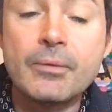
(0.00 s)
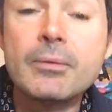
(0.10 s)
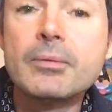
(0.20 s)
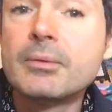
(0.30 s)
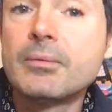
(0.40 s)

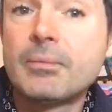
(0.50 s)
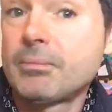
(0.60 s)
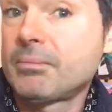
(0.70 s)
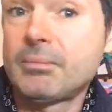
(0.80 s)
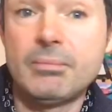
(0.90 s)

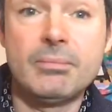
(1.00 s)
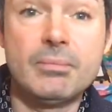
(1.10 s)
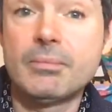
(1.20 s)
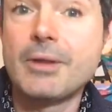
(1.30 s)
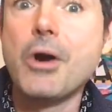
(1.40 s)

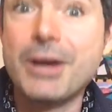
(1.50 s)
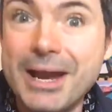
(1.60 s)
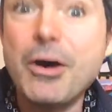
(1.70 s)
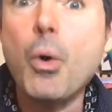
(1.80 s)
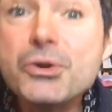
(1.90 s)

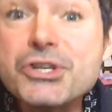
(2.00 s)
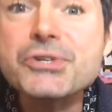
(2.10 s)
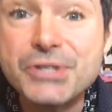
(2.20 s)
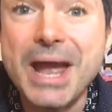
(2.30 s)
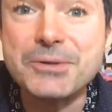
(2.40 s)
Okay, it also
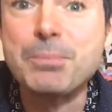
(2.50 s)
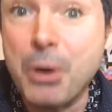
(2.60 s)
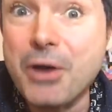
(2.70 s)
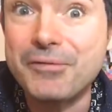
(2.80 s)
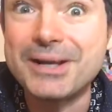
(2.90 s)
sounds
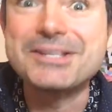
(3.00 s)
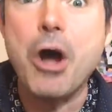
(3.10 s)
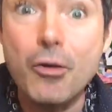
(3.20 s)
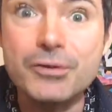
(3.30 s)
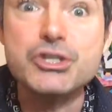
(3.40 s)
perfect
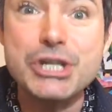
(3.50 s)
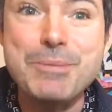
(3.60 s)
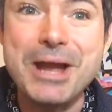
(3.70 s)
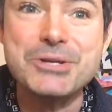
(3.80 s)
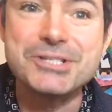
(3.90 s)
over G
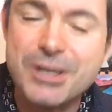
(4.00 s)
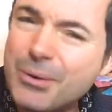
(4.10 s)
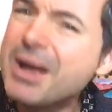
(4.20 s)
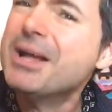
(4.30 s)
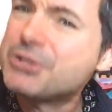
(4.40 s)
major.
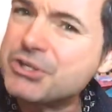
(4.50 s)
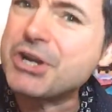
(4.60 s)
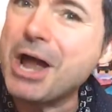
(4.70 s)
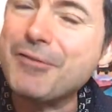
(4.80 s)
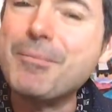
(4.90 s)
So just
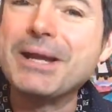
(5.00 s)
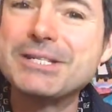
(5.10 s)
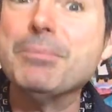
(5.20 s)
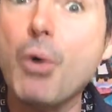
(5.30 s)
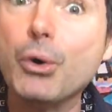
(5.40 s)
kind of
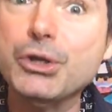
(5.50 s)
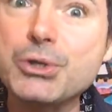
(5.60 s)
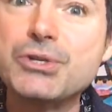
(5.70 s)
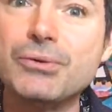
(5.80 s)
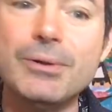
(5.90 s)
makes it more
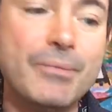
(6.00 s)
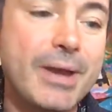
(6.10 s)
useful.